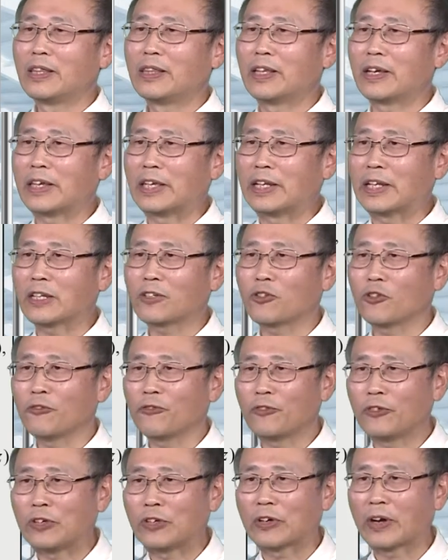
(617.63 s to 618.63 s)
the electric
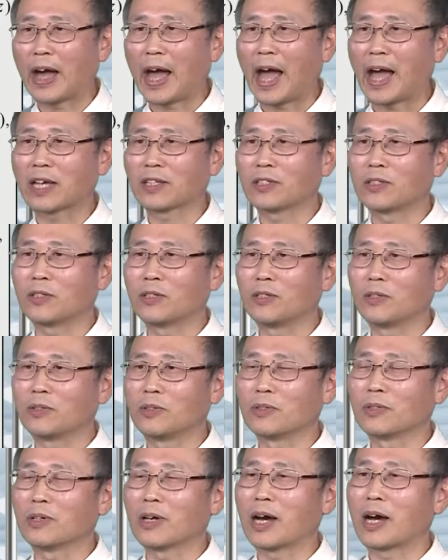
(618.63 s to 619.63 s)
field has
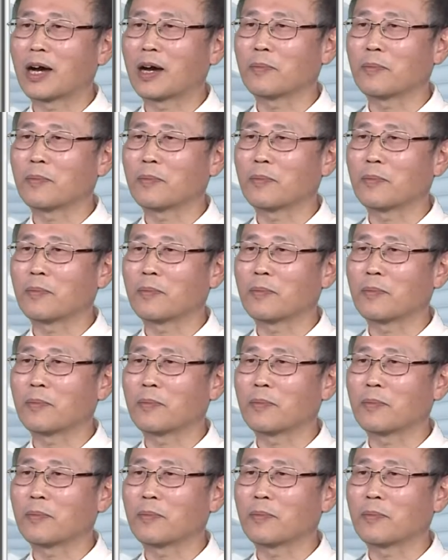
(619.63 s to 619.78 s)
to